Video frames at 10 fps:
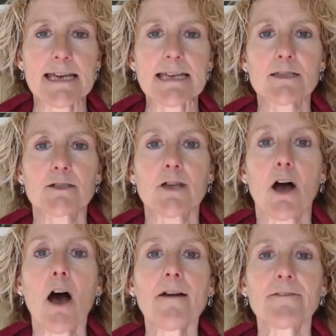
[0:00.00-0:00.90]
It's
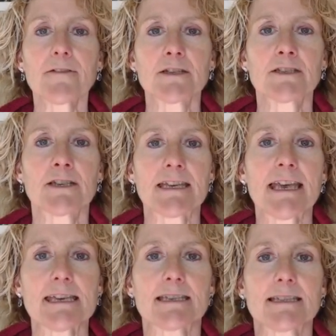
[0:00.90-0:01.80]
often the
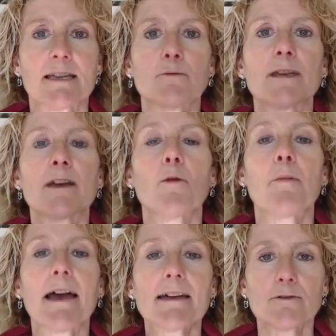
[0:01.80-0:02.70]
case that we go
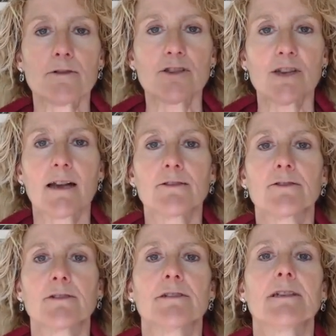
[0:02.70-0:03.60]
back to our
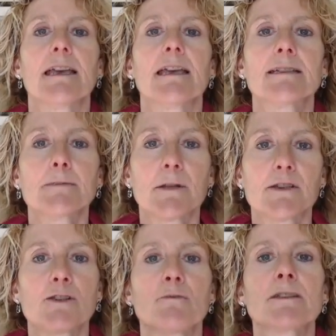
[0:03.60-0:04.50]
childhood, and
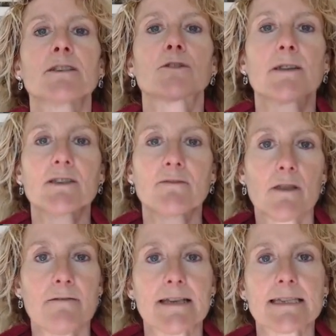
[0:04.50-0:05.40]
especially when
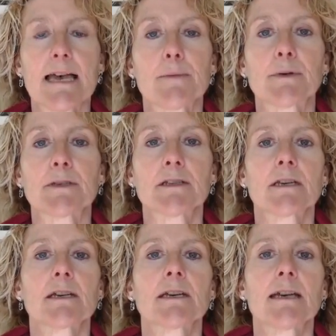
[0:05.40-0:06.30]
stressful events happen,
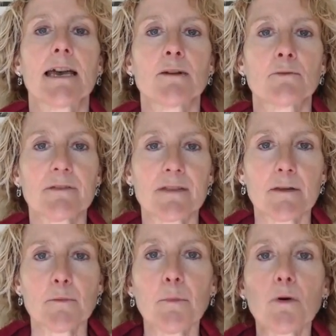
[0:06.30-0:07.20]
and we
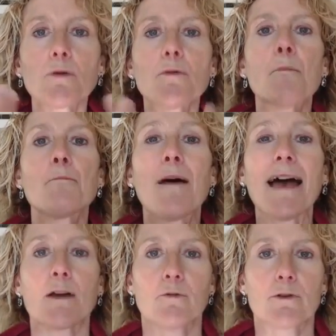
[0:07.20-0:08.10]
feel pulled
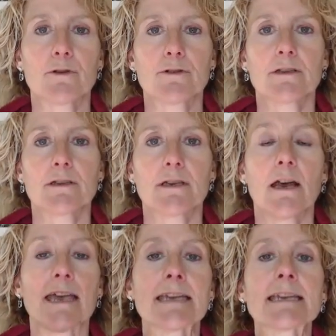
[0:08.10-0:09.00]
backward
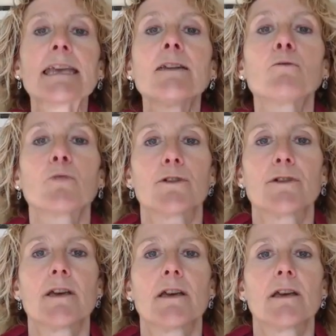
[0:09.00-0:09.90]
and
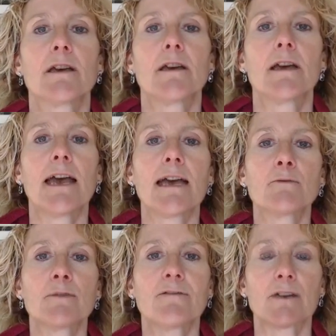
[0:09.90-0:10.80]
inward,
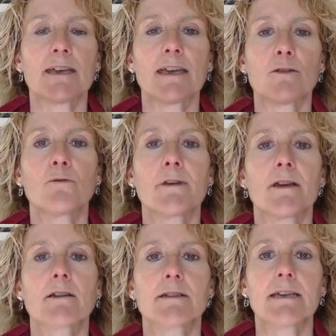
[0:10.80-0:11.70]
and we forget who
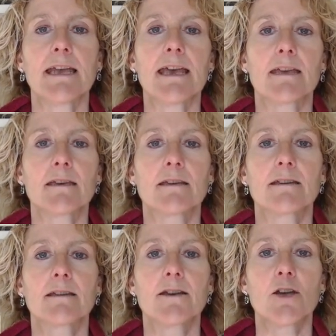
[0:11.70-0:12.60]
we are today.
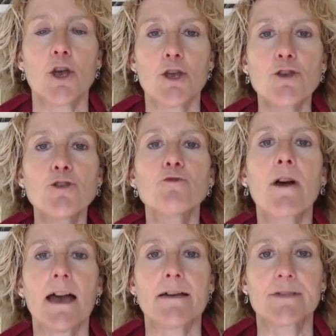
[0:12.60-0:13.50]
You
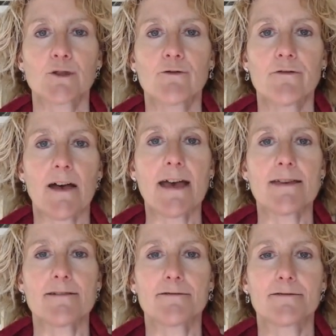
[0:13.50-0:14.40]
have
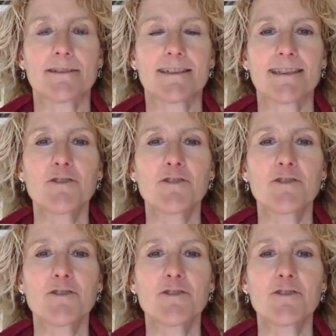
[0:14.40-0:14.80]
survived.